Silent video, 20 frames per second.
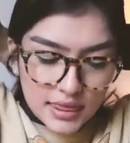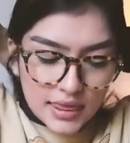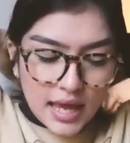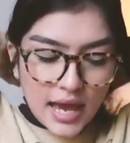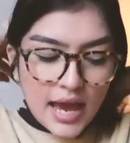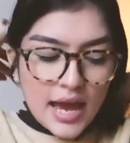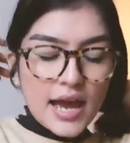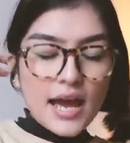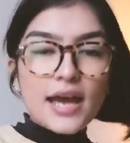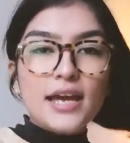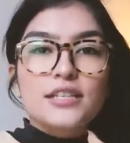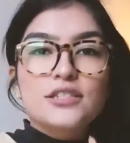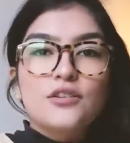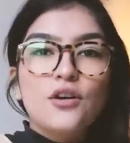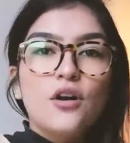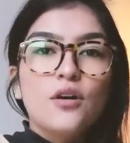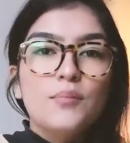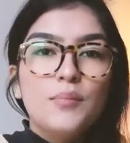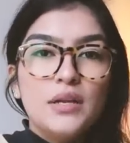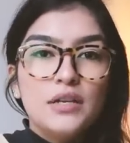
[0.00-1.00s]
that has
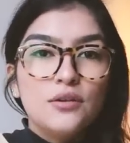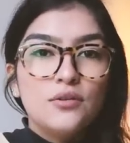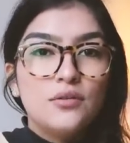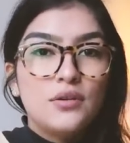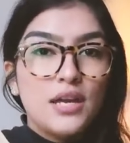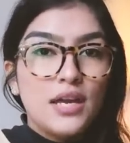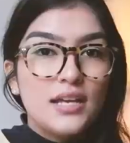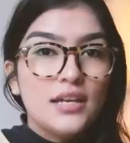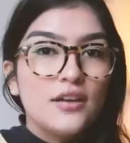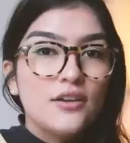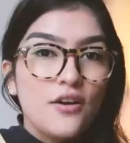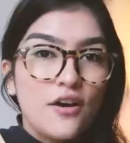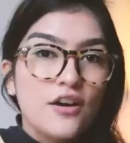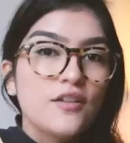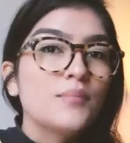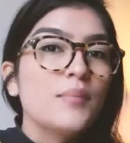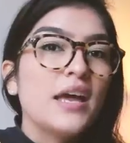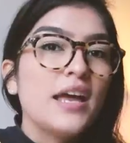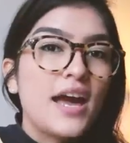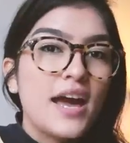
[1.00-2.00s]
all been created
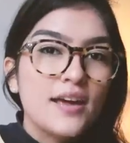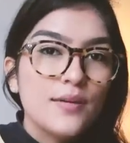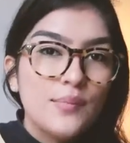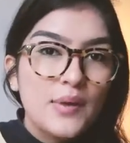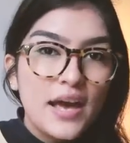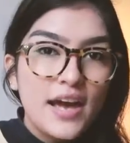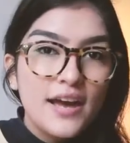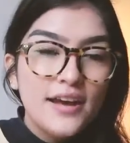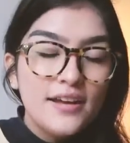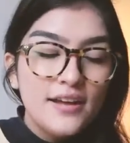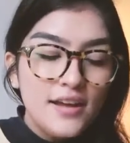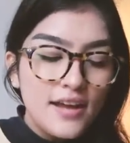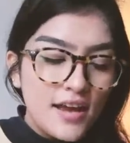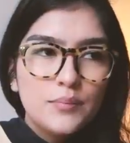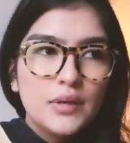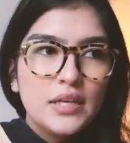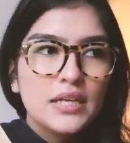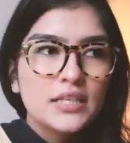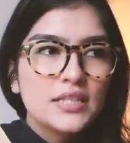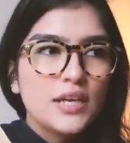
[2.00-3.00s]
on my
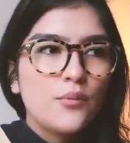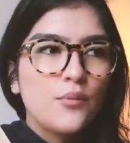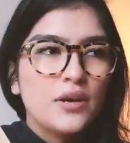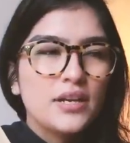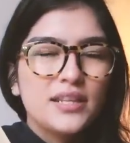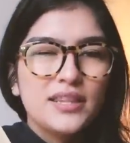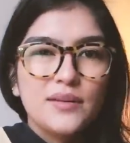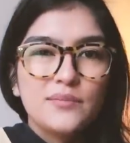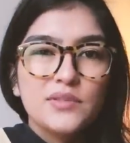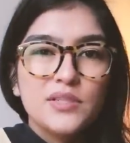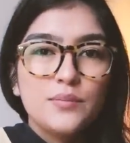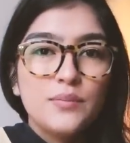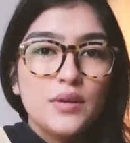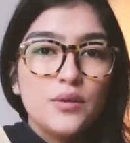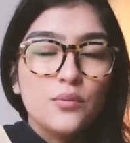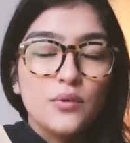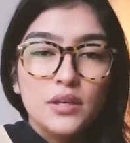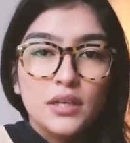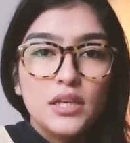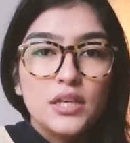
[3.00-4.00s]
iPad because I wanted them to
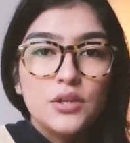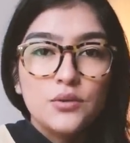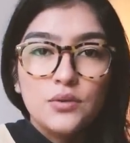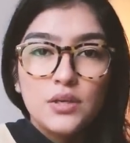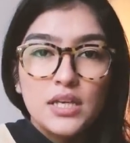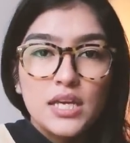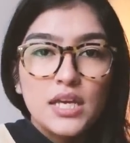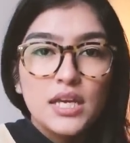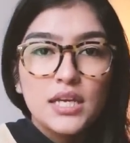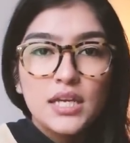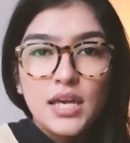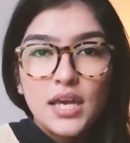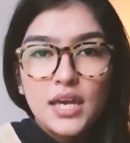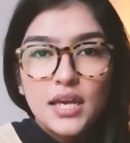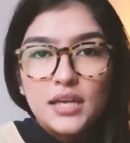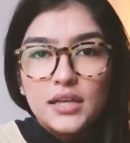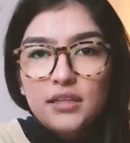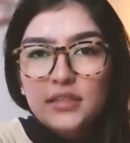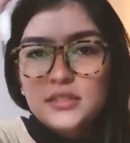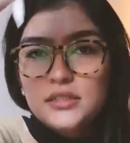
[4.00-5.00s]
be really unique
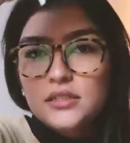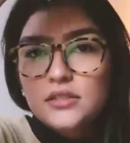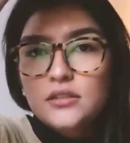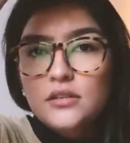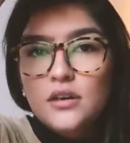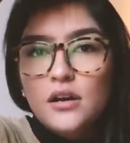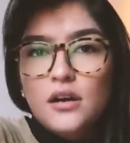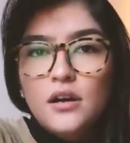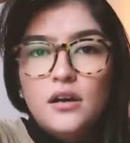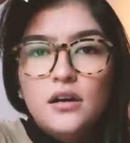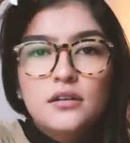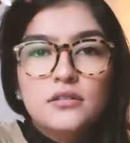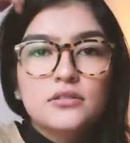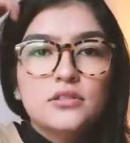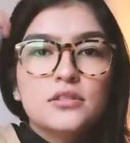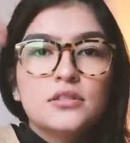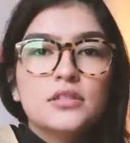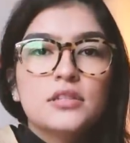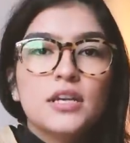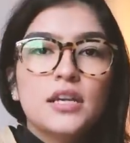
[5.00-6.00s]
and not
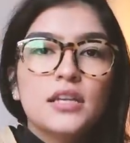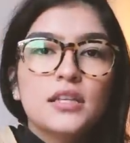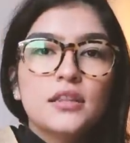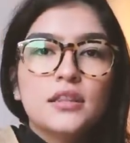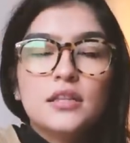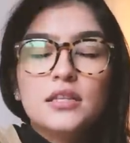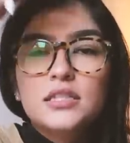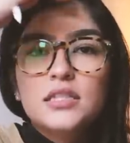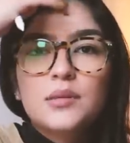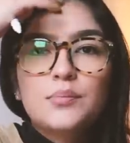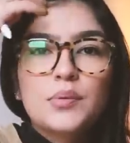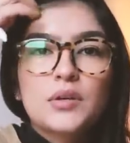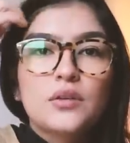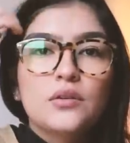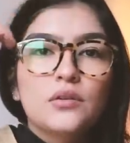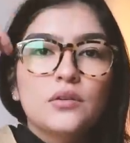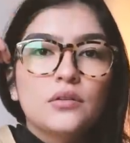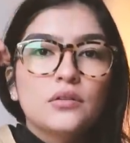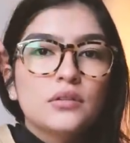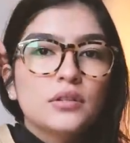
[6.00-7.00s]
just like the
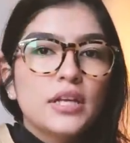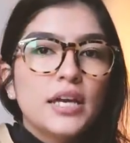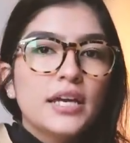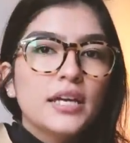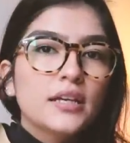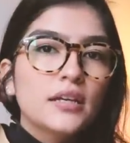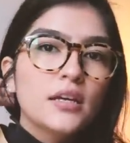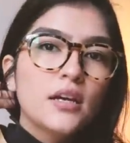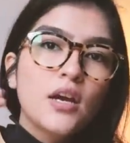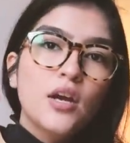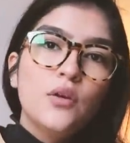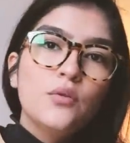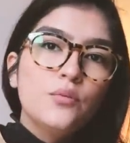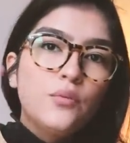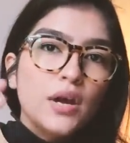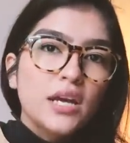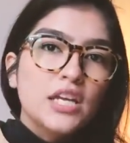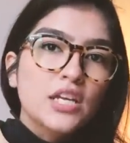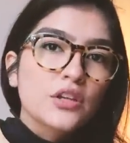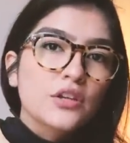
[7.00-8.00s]
typical like
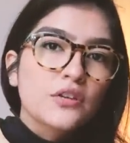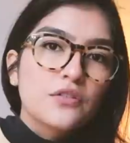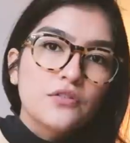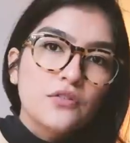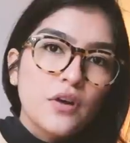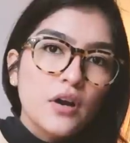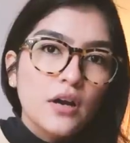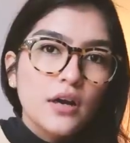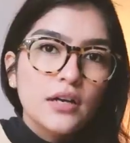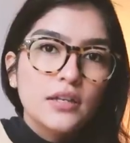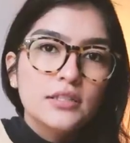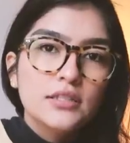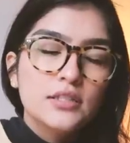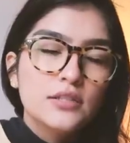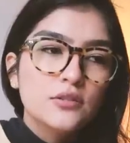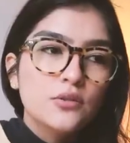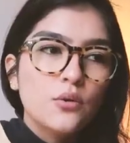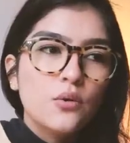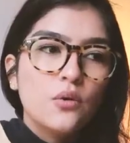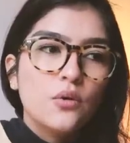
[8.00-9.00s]
regular
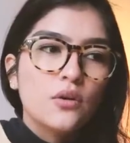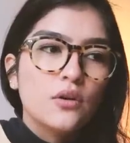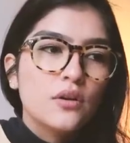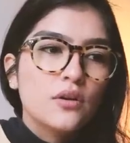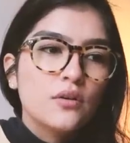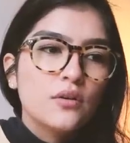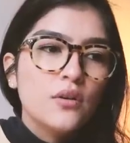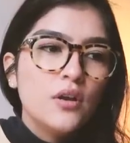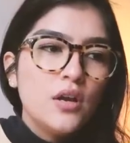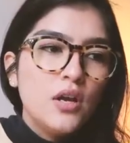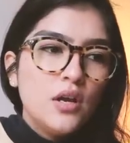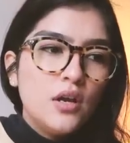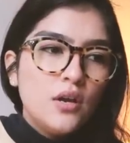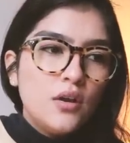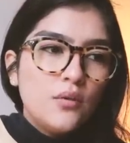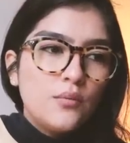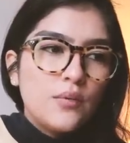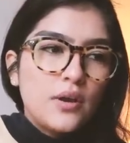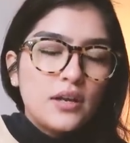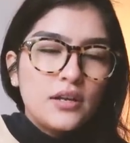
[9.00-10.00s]
fonts or
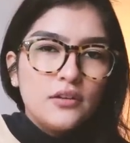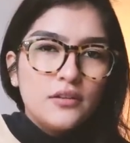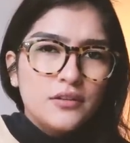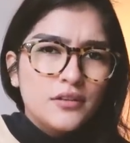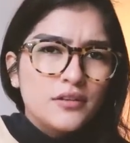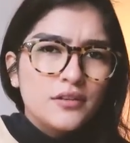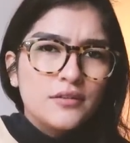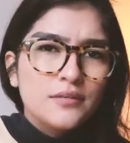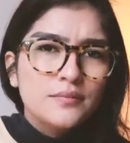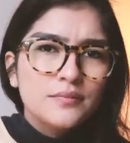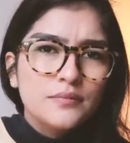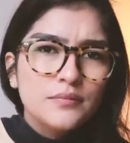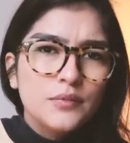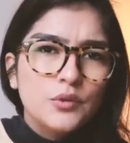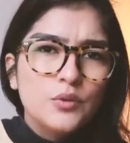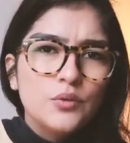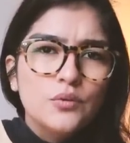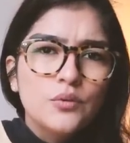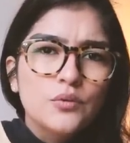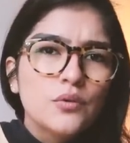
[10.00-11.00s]
regular
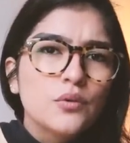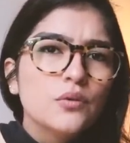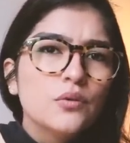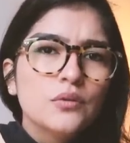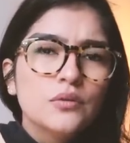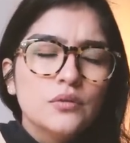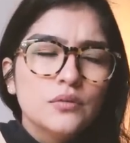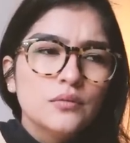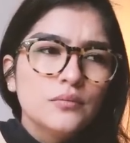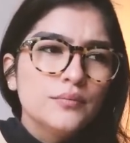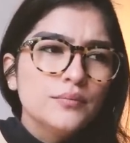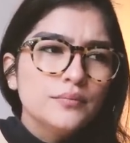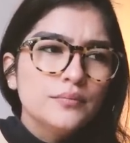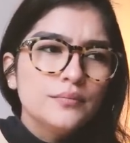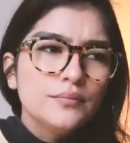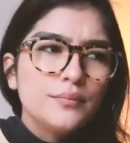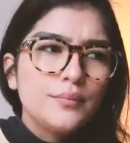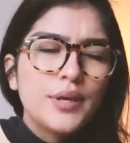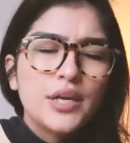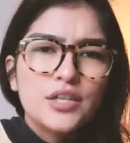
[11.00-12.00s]
Google
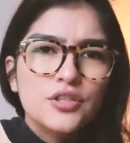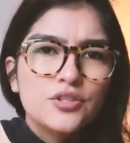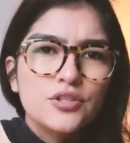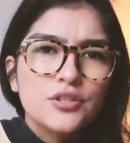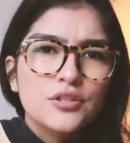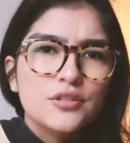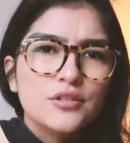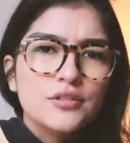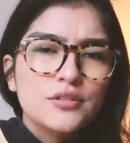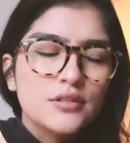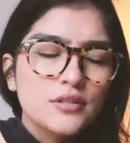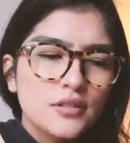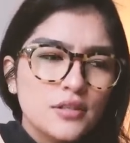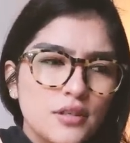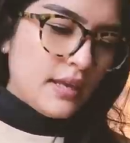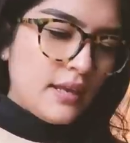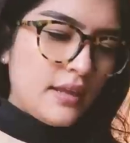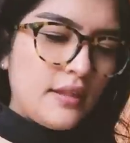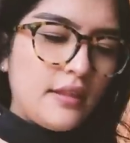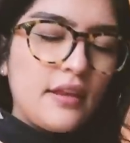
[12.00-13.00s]
pictures.
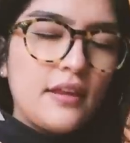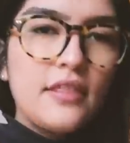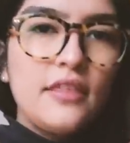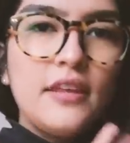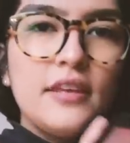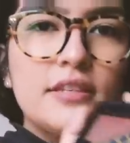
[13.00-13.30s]
Like